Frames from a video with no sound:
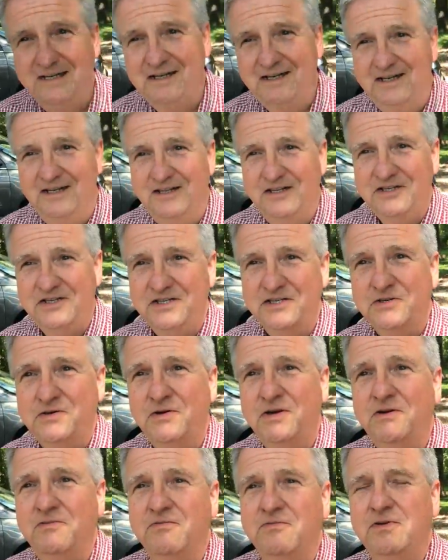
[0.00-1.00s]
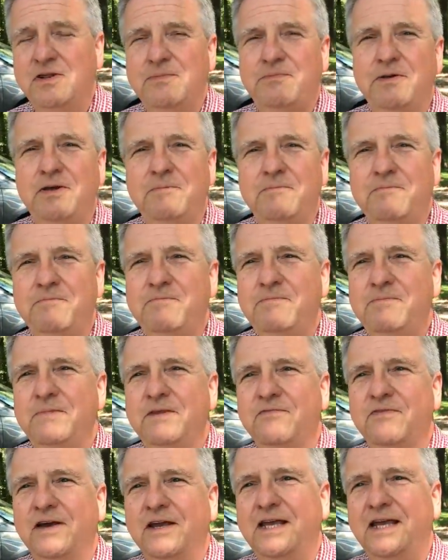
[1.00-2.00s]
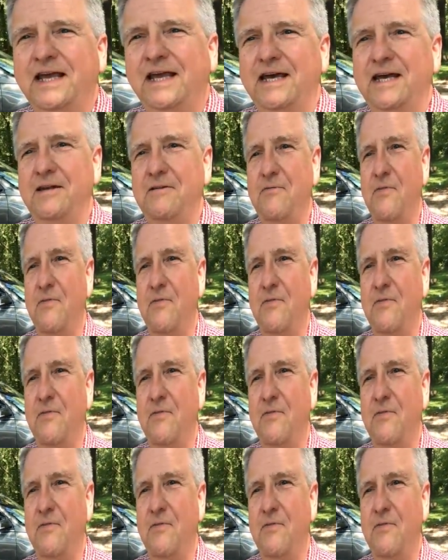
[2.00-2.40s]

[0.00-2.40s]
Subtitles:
let's just go ahead and flip it if I can